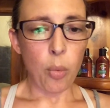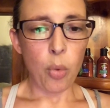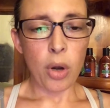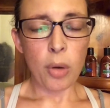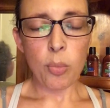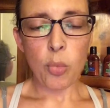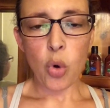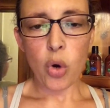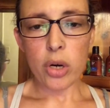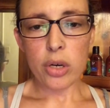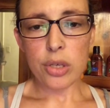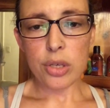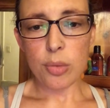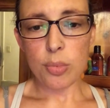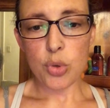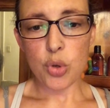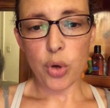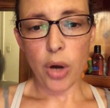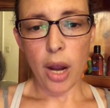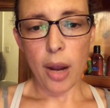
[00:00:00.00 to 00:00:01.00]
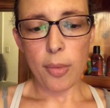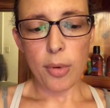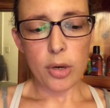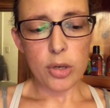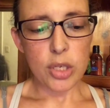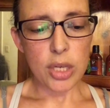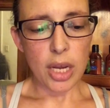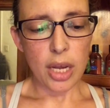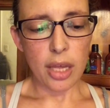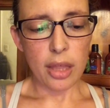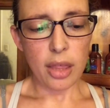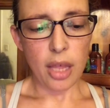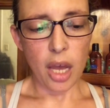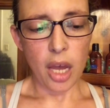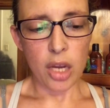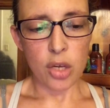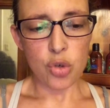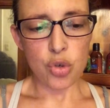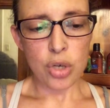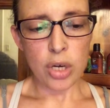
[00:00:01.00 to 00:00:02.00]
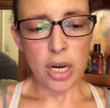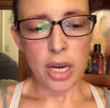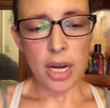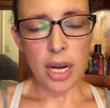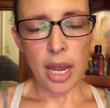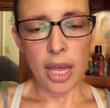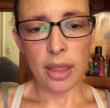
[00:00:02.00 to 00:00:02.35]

one more subscriber to hit the 100,